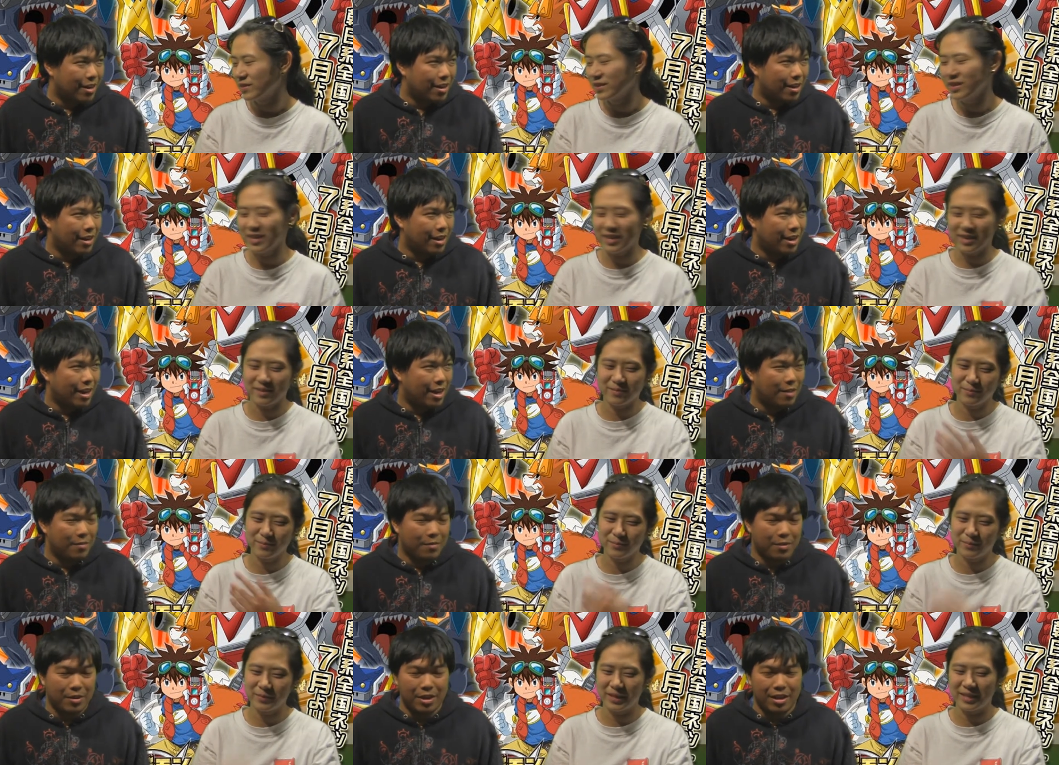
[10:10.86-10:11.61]
Speaker 1: Oh yeah,
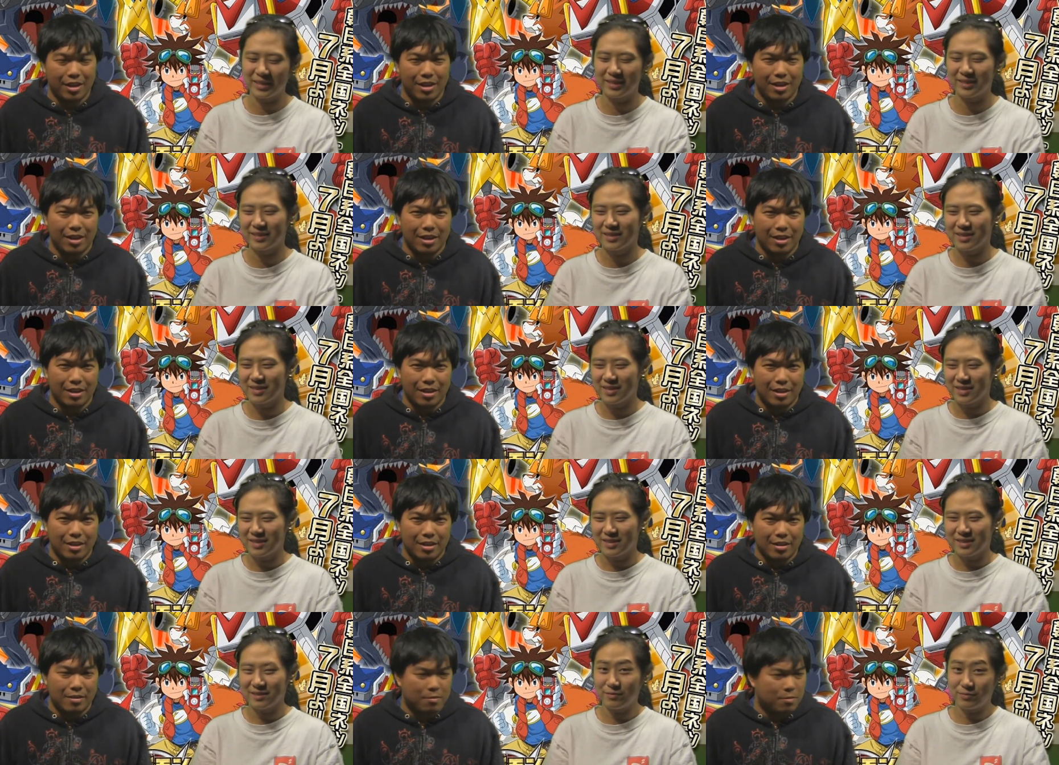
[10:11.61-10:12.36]
like
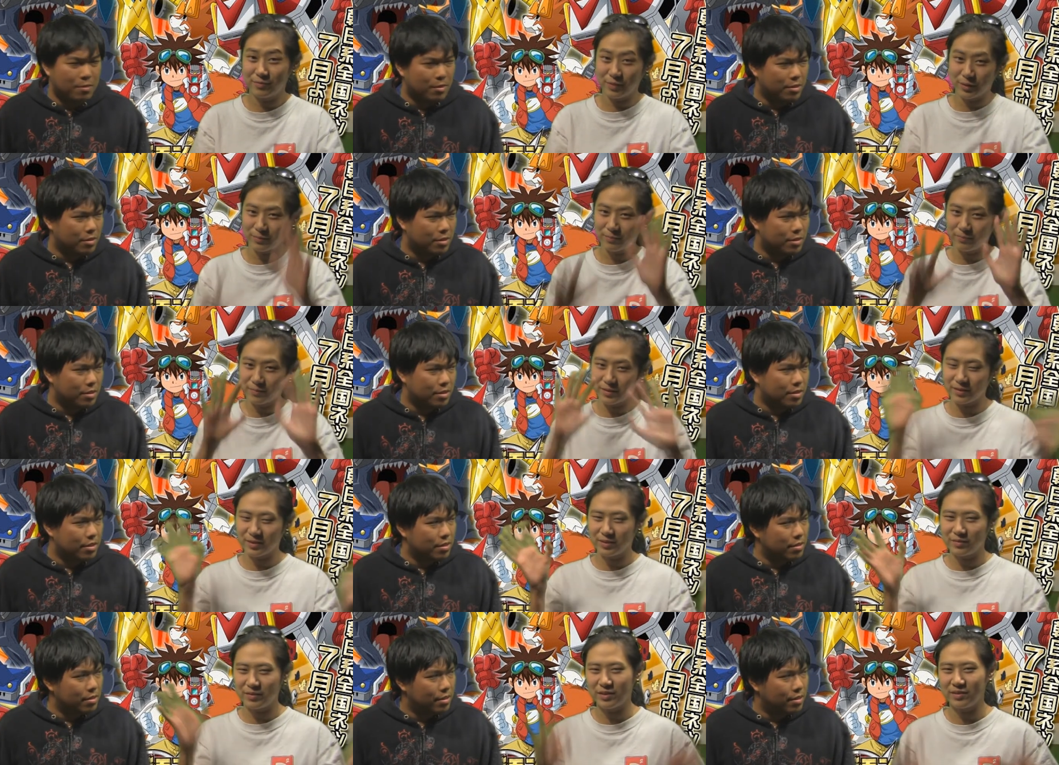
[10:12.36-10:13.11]
for
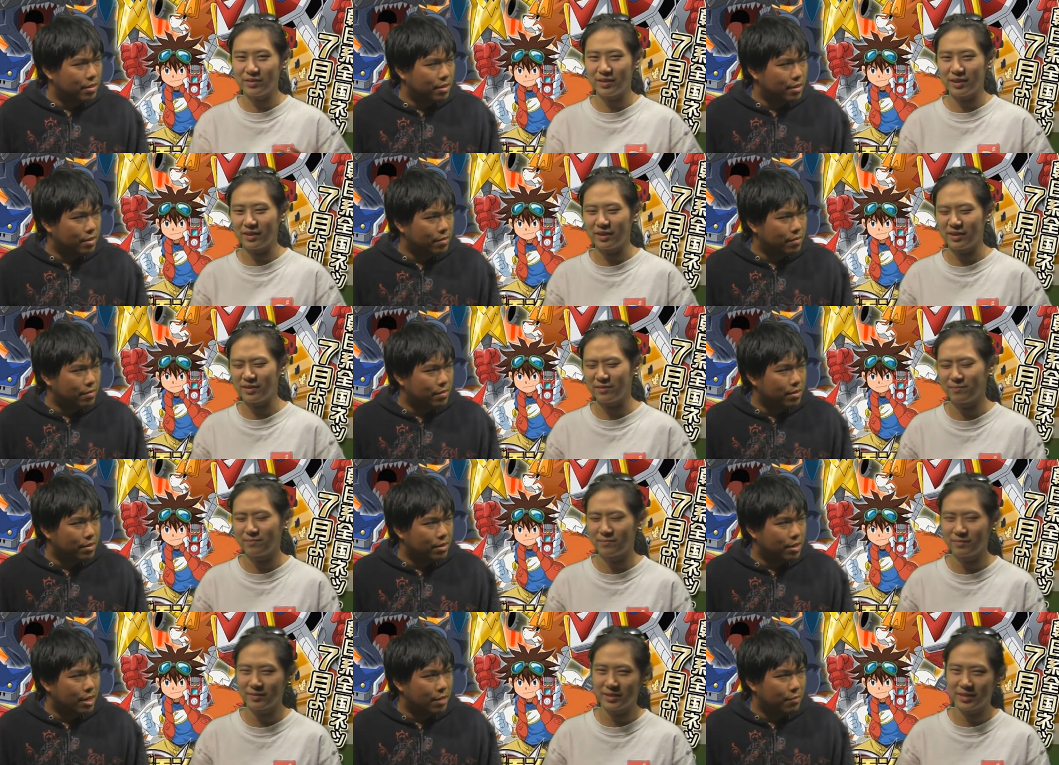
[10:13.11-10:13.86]
those of you that are
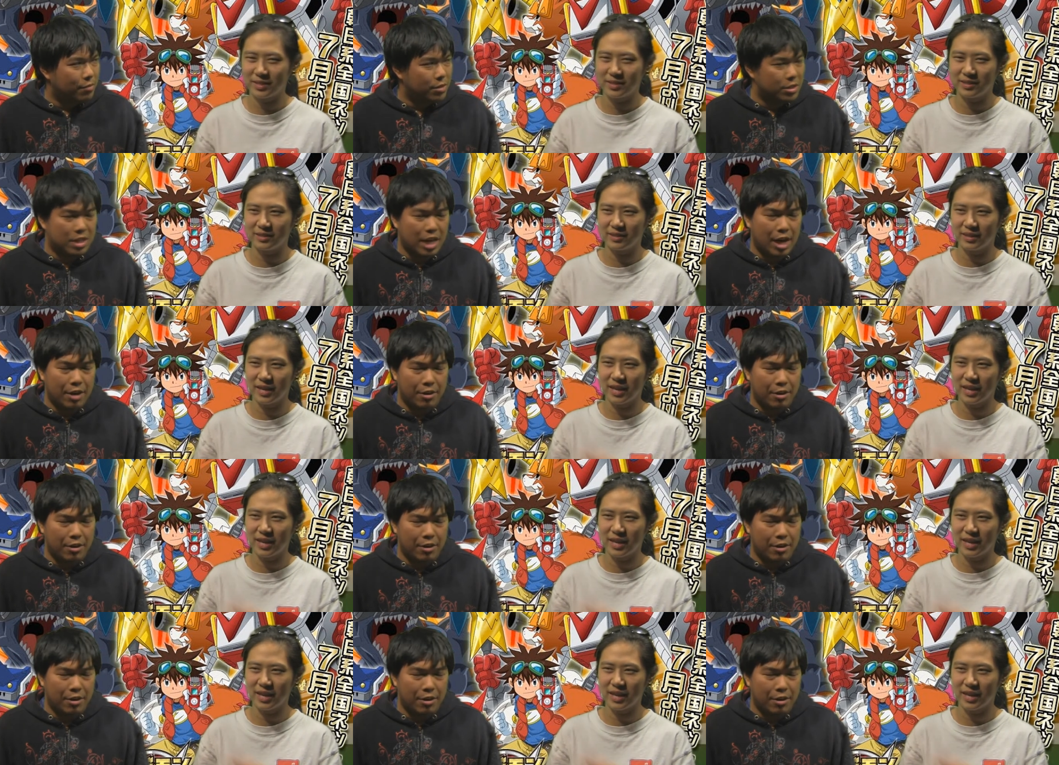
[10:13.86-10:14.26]
still Saturday.